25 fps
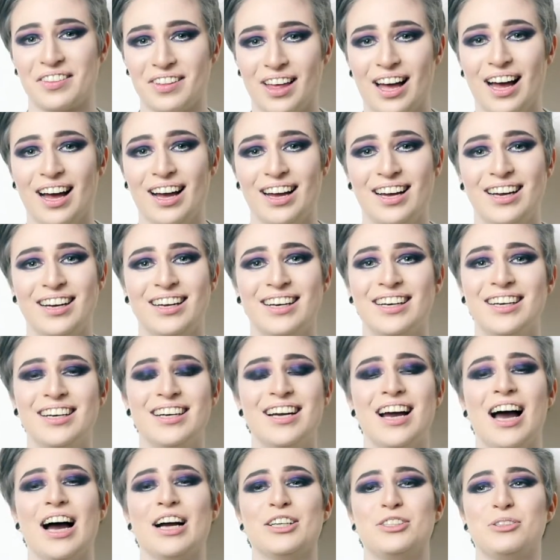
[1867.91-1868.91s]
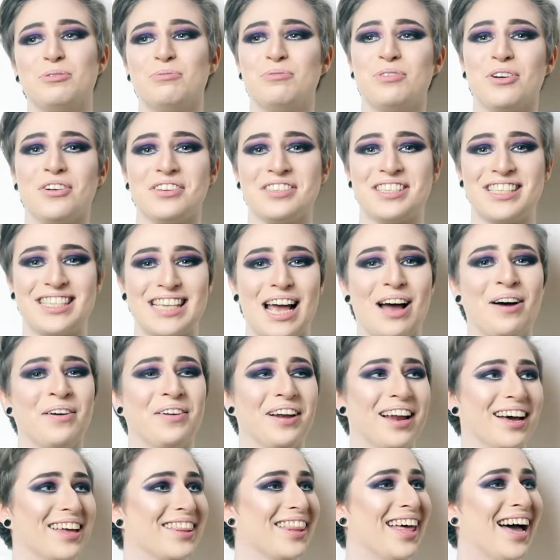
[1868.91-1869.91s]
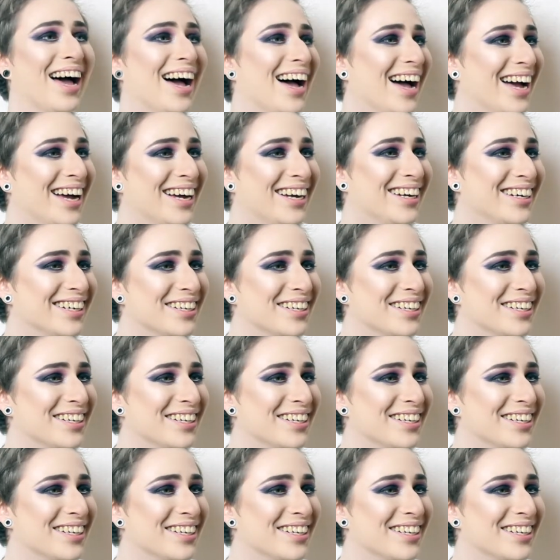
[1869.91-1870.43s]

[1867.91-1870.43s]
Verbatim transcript: that. I do not sound like that.